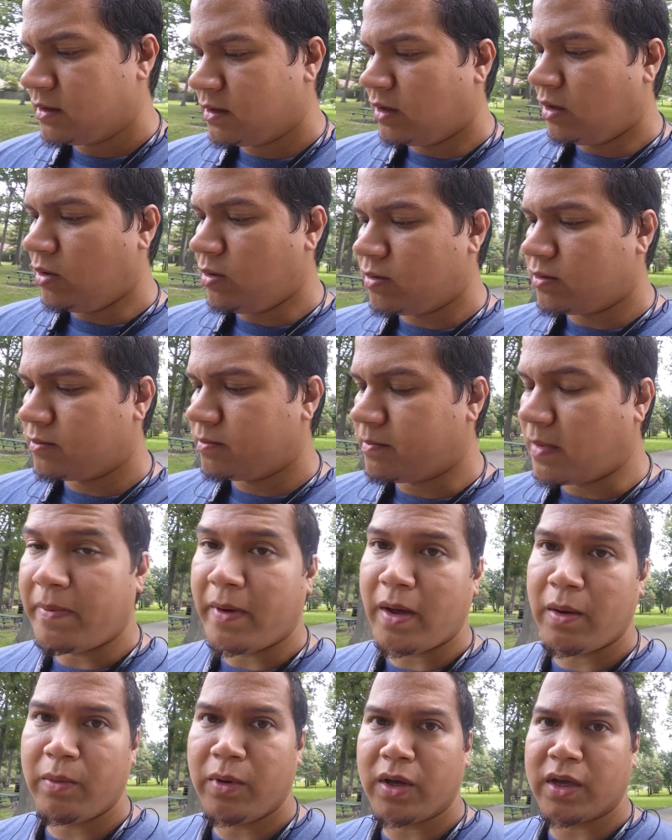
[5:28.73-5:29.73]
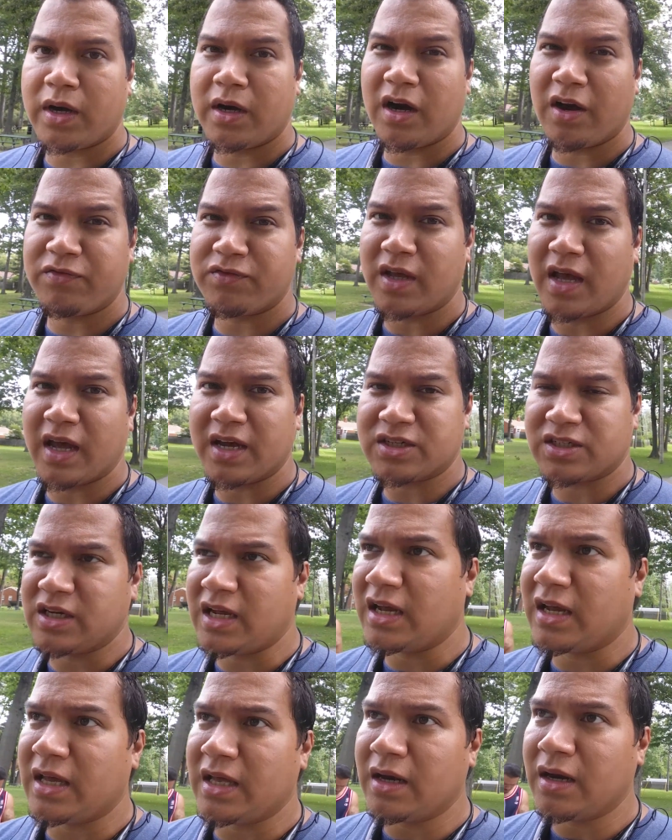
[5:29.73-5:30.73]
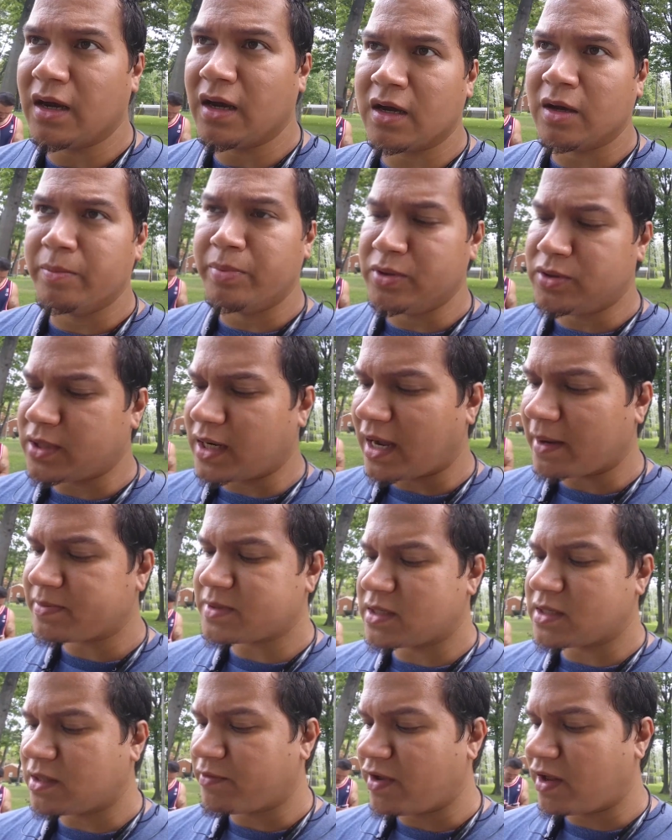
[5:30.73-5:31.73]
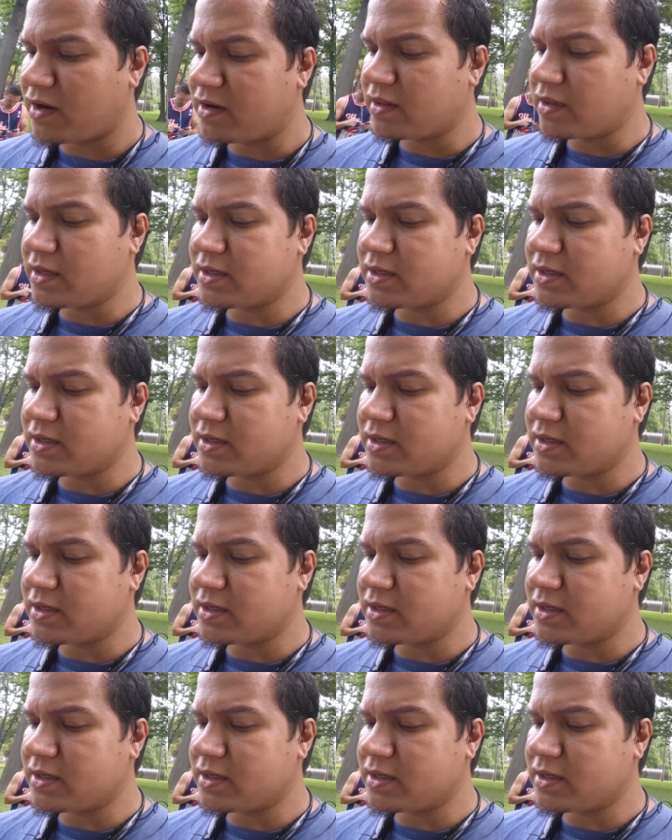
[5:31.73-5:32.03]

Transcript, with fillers: Oh, maybe I will get enough to actually get a kabutops at the end of